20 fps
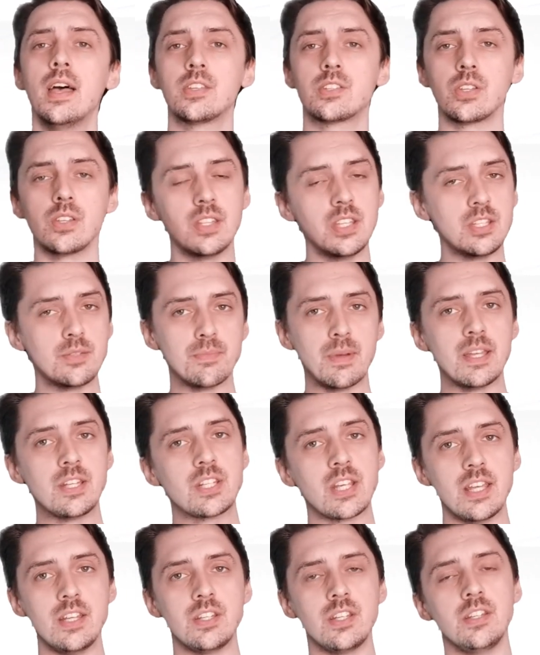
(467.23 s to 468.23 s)
So these may
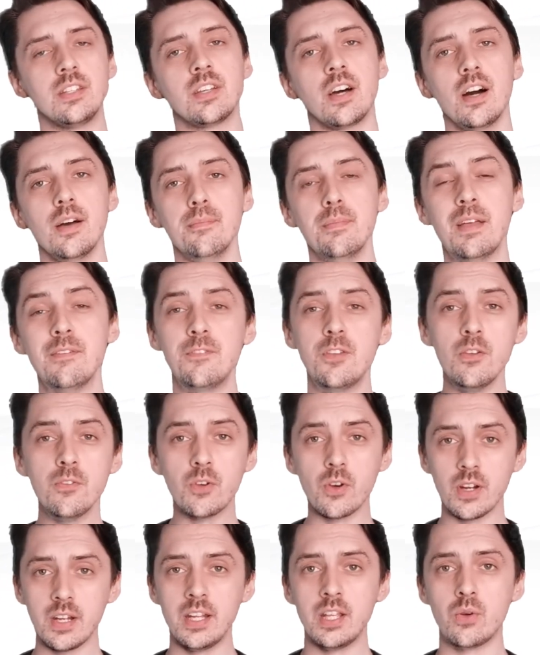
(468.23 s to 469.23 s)
change in time. If
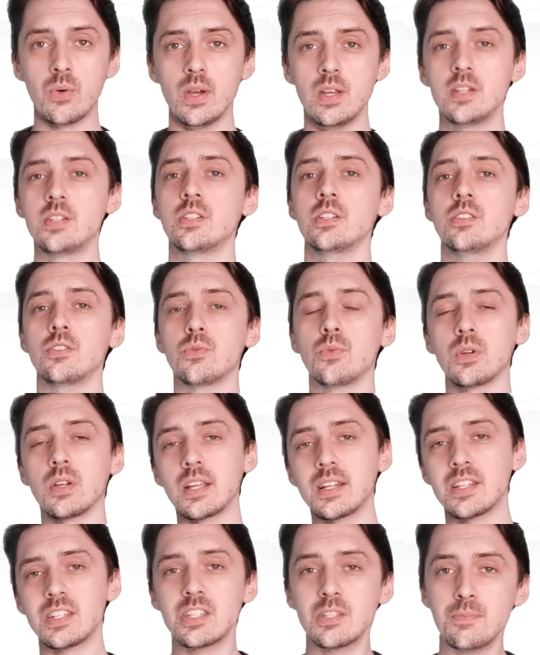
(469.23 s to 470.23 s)
you've got any questions or would
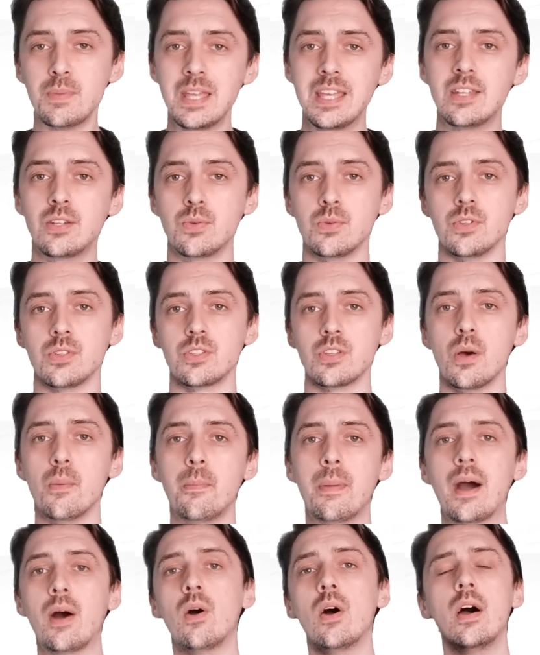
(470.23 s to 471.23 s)
like to speak to us
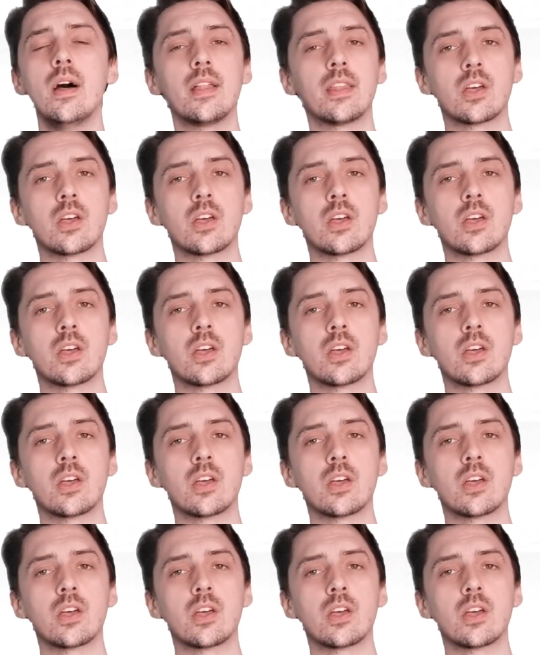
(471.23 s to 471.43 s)
about